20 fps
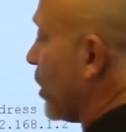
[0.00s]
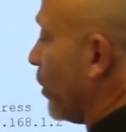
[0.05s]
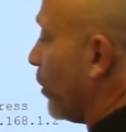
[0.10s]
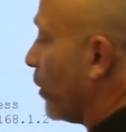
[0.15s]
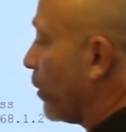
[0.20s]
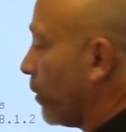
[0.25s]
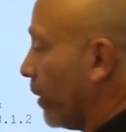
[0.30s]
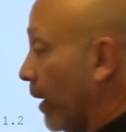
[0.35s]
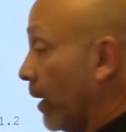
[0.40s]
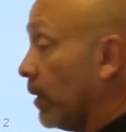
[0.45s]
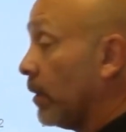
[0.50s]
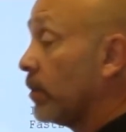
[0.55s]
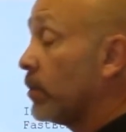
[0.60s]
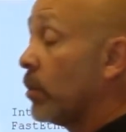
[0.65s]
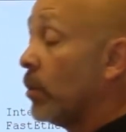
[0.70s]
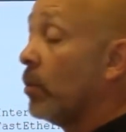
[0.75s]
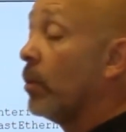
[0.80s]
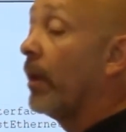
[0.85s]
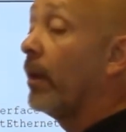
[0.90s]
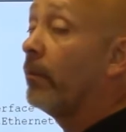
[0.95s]
We created a
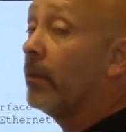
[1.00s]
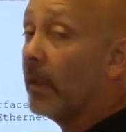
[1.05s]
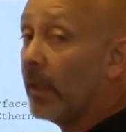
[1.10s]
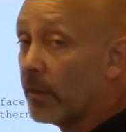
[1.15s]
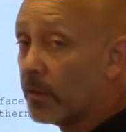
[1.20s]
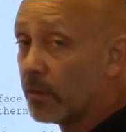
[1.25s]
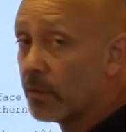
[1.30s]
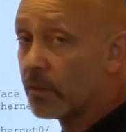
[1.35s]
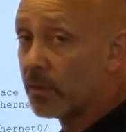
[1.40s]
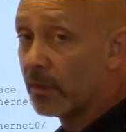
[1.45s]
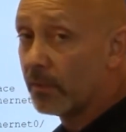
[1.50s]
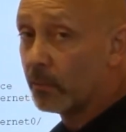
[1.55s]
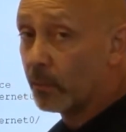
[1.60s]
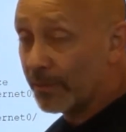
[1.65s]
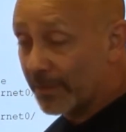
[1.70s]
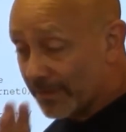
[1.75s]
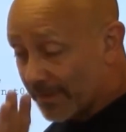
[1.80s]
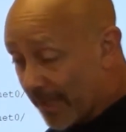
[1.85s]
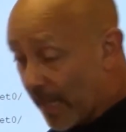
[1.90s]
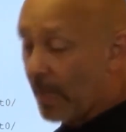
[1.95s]
two-way relationship. We
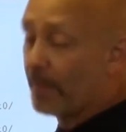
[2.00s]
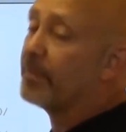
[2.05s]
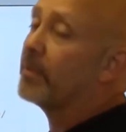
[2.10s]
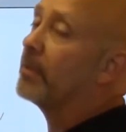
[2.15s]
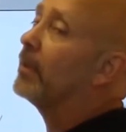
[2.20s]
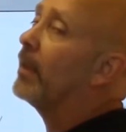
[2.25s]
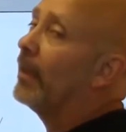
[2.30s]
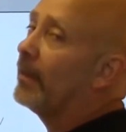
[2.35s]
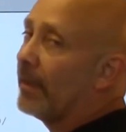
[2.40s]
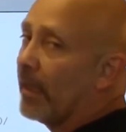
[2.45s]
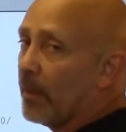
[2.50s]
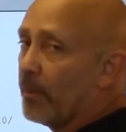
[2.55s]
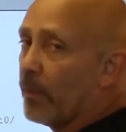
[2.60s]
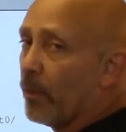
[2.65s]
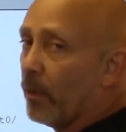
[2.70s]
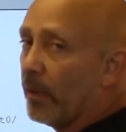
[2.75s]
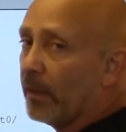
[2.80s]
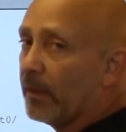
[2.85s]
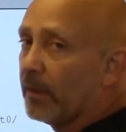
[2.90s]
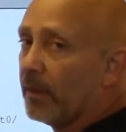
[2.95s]
stopped at that
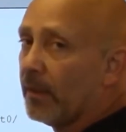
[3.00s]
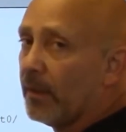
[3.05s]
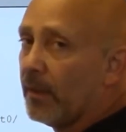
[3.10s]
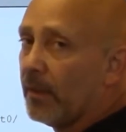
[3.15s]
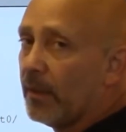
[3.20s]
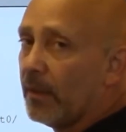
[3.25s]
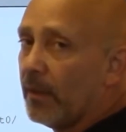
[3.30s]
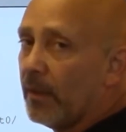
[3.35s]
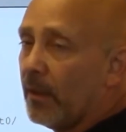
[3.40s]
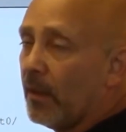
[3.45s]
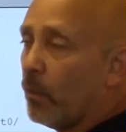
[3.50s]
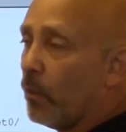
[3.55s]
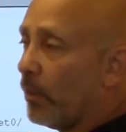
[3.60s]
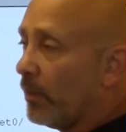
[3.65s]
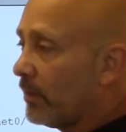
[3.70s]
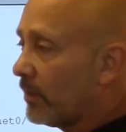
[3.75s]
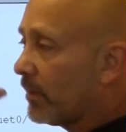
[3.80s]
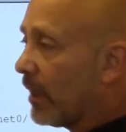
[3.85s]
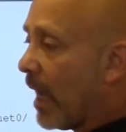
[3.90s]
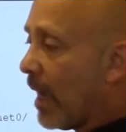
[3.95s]
point. We
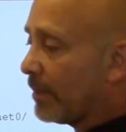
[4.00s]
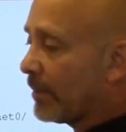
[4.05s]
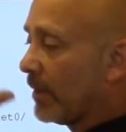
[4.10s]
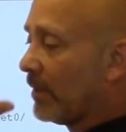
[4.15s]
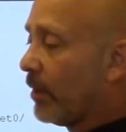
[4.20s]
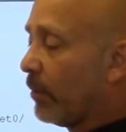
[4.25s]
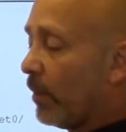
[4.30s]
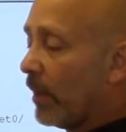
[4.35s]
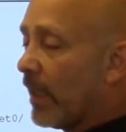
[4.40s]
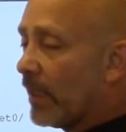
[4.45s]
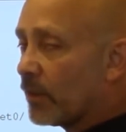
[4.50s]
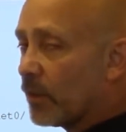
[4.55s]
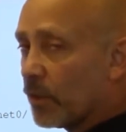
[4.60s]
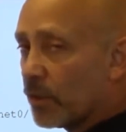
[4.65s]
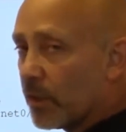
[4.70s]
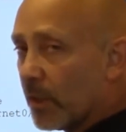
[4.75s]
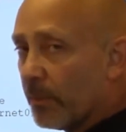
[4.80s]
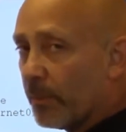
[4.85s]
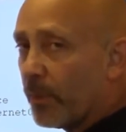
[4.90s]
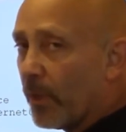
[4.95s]
stopped in the
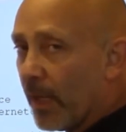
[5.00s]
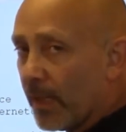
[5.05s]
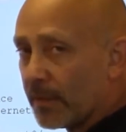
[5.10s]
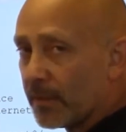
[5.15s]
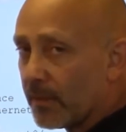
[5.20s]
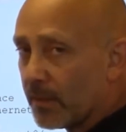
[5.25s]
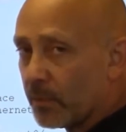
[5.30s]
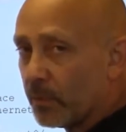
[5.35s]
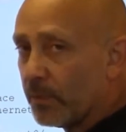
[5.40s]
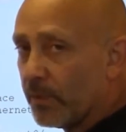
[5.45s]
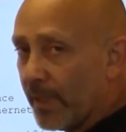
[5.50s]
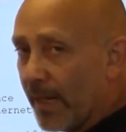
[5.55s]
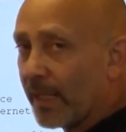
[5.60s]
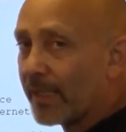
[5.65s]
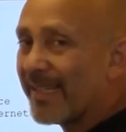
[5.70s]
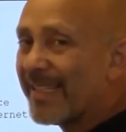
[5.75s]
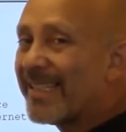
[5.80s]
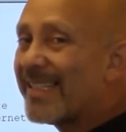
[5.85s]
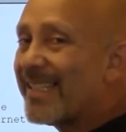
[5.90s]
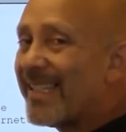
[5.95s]
relationship process. We did not
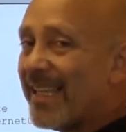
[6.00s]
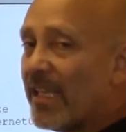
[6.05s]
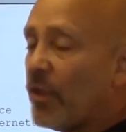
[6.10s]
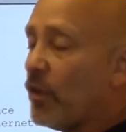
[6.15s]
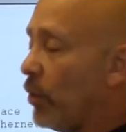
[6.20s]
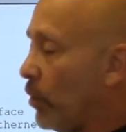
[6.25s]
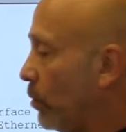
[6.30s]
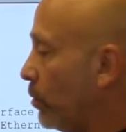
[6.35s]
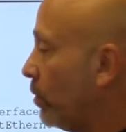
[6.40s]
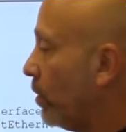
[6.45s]
continue.